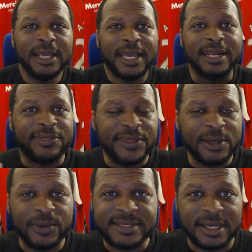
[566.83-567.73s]
And I
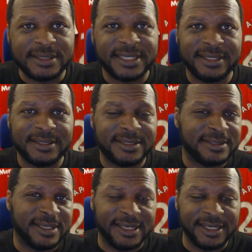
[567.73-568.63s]
think we're
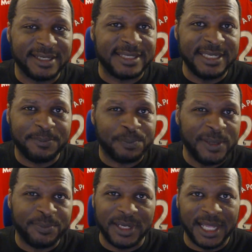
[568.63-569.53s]
going to see
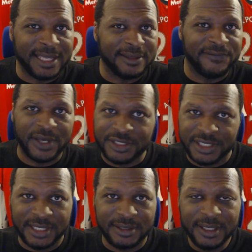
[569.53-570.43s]
people like
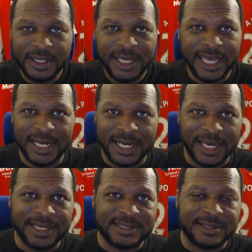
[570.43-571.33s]
Virgin
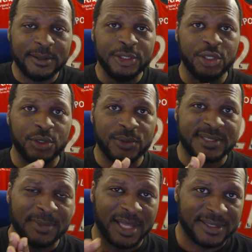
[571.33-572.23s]
Airlines
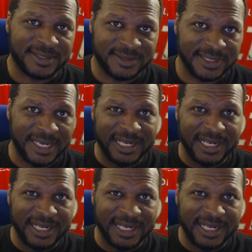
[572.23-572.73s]
use masks in